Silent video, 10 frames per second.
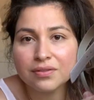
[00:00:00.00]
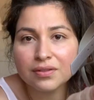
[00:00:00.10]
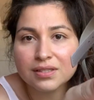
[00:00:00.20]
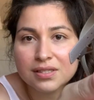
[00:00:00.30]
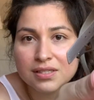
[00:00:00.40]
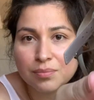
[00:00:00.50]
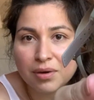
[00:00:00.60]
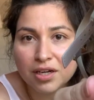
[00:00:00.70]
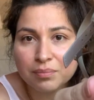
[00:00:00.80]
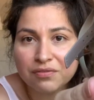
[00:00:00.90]
this is the
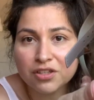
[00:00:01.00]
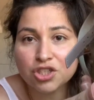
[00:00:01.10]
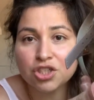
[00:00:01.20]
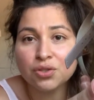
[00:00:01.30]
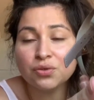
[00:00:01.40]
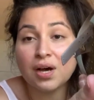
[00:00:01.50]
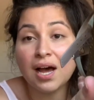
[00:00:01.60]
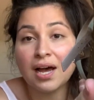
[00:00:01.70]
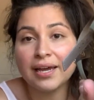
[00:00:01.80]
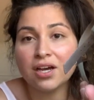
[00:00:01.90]
bottom of the shoe.
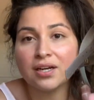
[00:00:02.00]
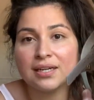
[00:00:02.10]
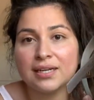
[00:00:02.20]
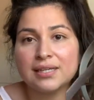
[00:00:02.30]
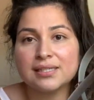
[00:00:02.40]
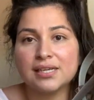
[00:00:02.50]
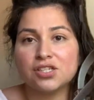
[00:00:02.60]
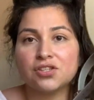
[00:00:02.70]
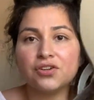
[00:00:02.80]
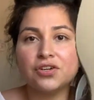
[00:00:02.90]
I got it in a size
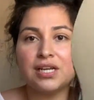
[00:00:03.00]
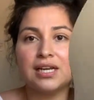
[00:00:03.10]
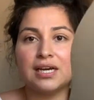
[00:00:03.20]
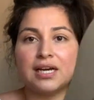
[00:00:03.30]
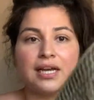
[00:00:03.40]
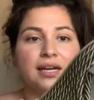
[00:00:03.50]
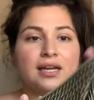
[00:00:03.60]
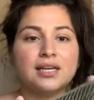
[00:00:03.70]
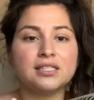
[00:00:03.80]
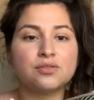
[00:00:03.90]
39.
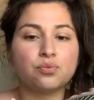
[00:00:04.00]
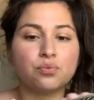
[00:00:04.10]
It's